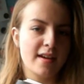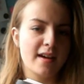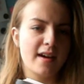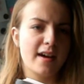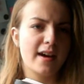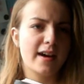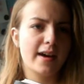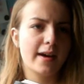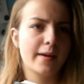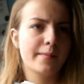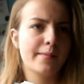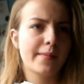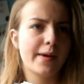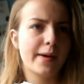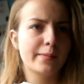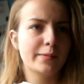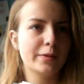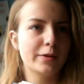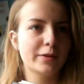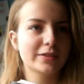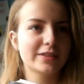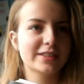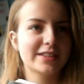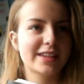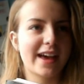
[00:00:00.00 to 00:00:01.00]
I'm
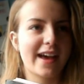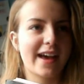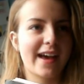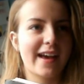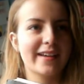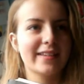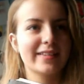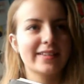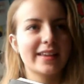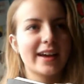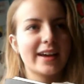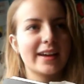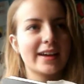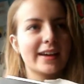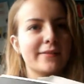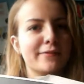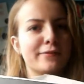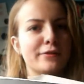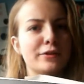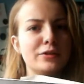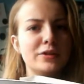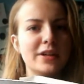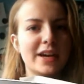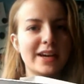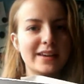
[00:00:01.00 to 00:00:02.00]
not saying that if
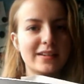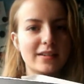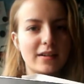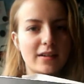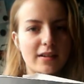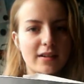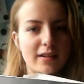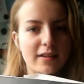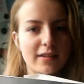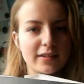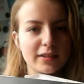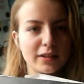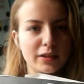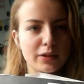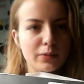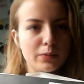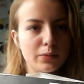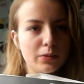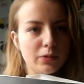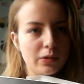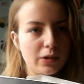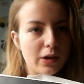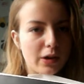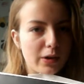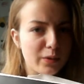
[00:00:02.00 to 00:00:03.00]
you take art you
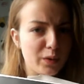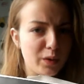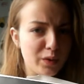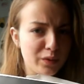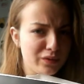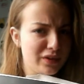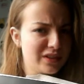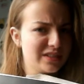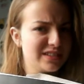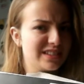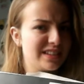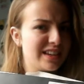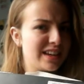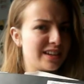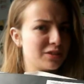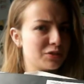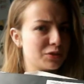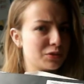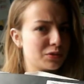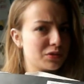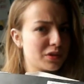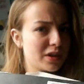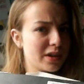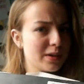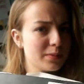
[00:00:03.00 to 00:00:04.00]
will go on
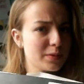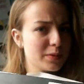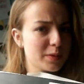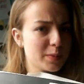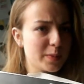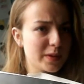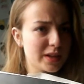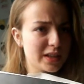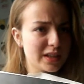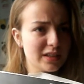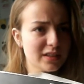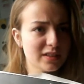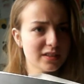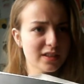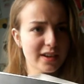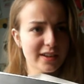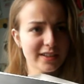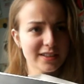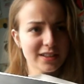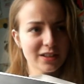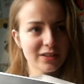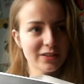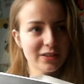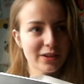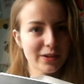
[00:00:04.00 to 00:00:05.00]
residential trips, because I
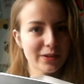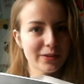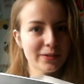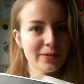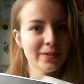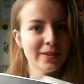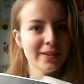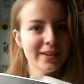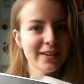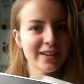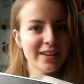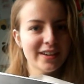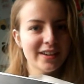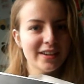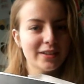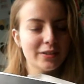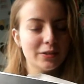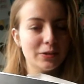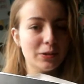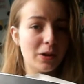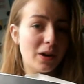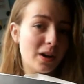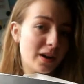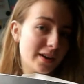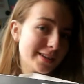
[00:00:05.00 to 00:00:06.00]
don't know
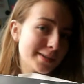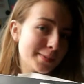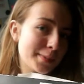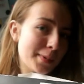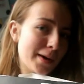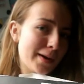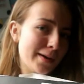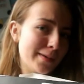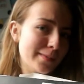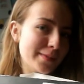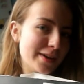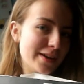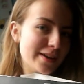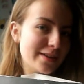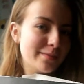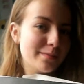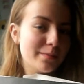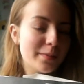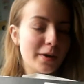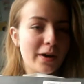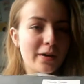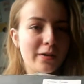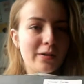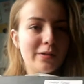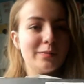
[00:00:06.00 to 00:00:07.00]
your art department,
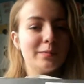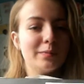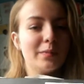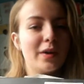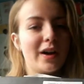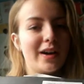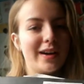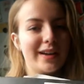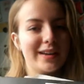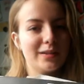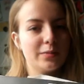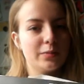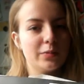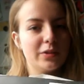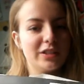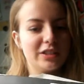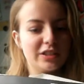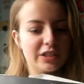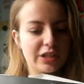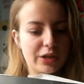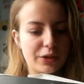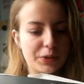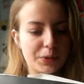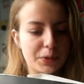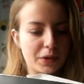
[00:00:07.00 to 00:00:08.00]
but on mine we
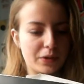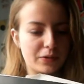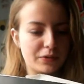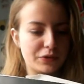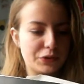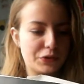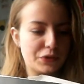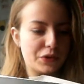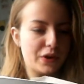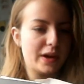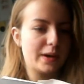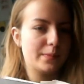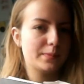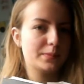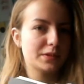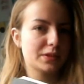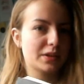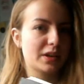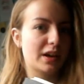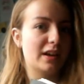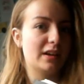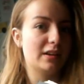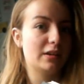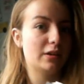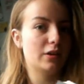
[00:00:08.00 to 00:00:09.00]
do go on trips
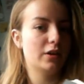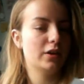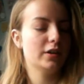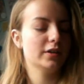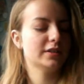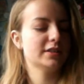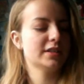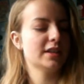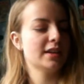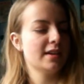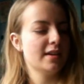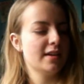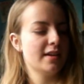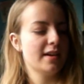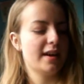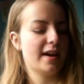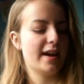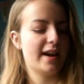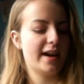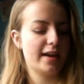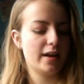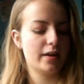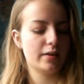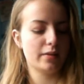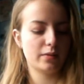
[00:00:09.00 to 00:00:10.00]
a lot,
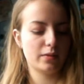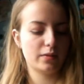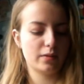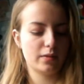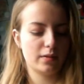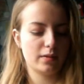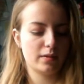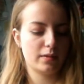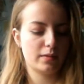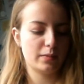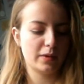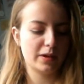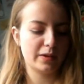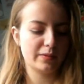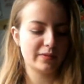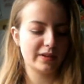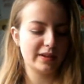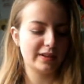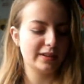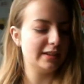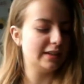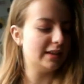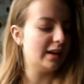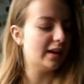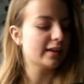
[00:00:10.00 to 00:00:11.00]
and we're
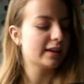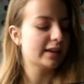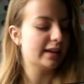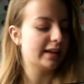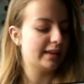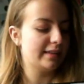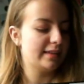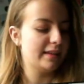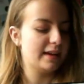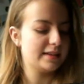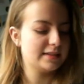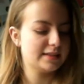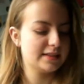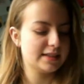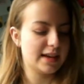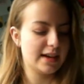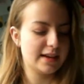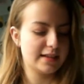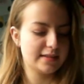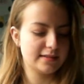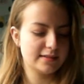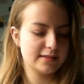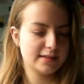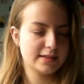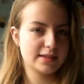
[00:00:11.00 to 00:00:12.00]
really lucky in that
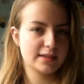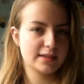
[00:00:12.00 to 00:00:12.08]
sense.